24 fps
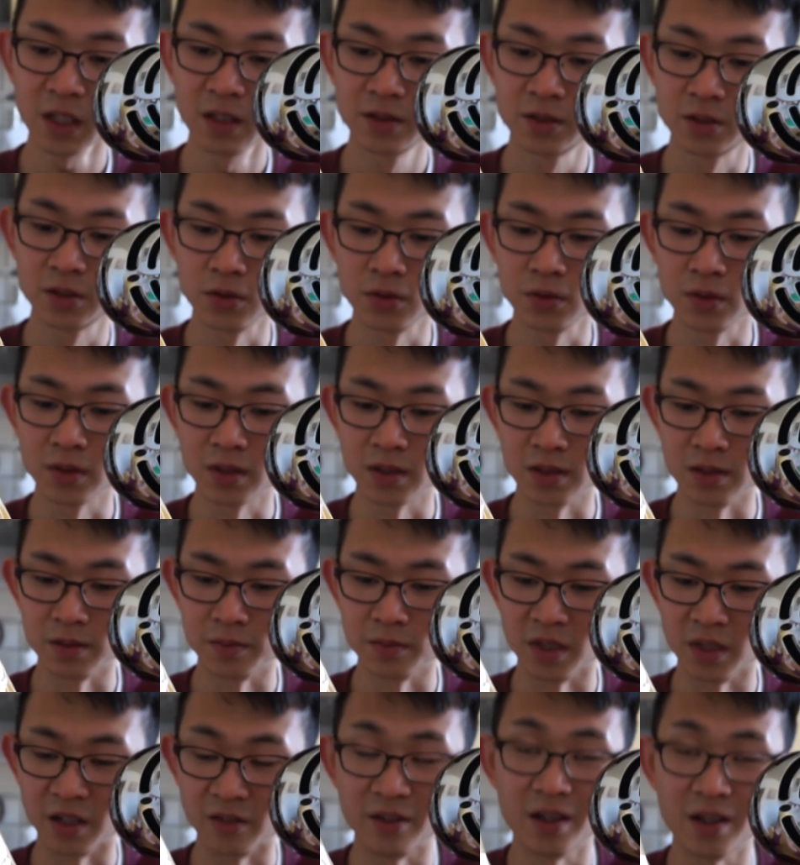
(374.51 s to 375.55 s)
So
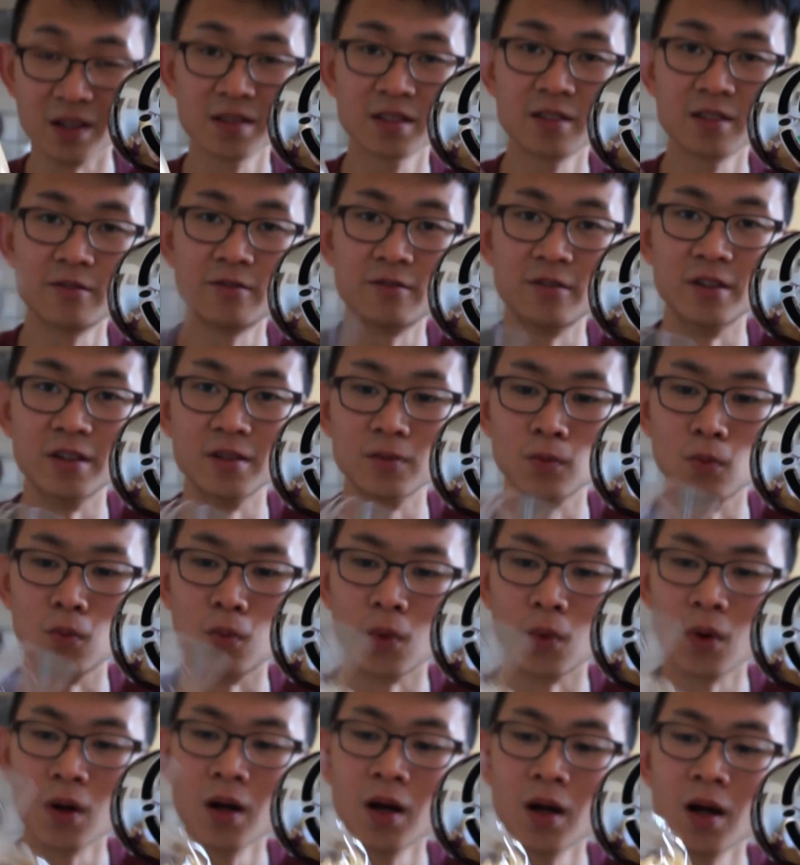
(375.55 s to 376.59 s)
I've asked a friend
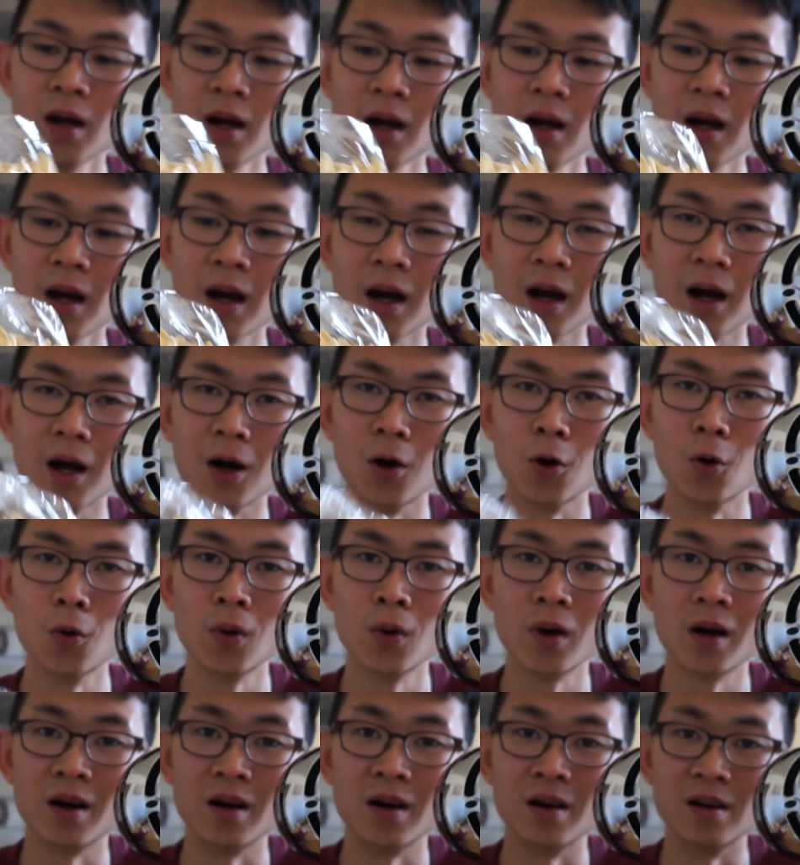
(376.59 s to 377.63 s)

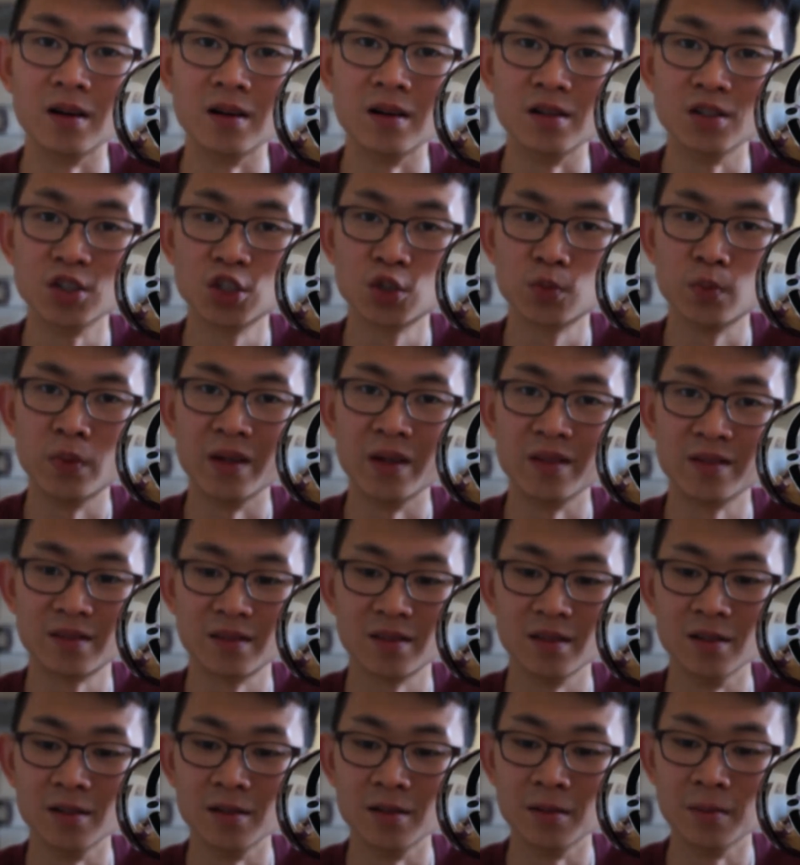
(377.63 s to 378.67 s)
how are
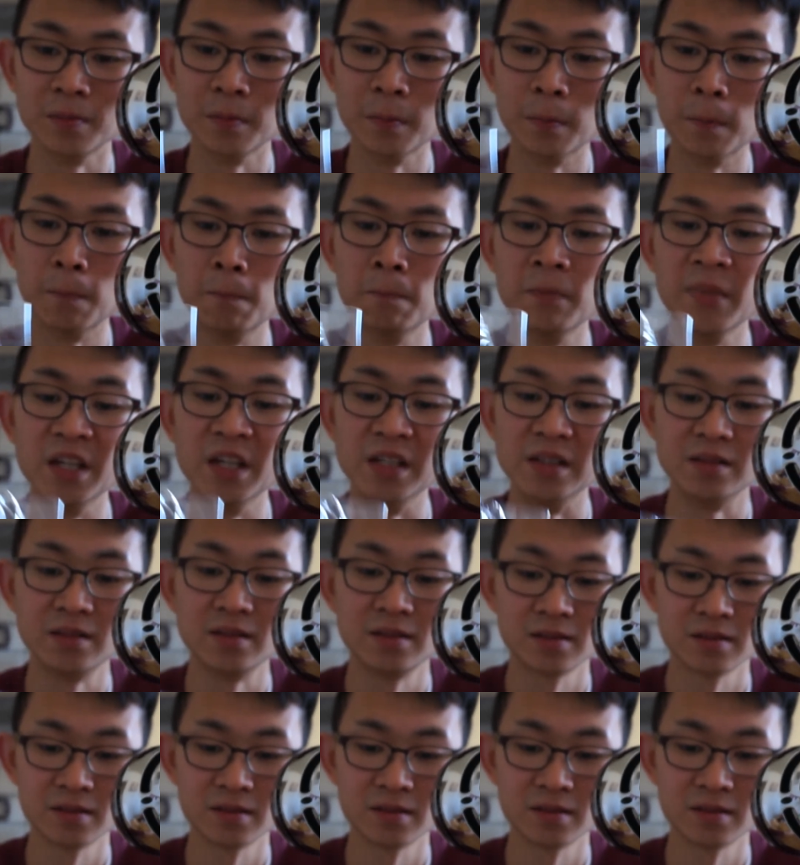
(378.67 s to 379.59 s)
spätzle made.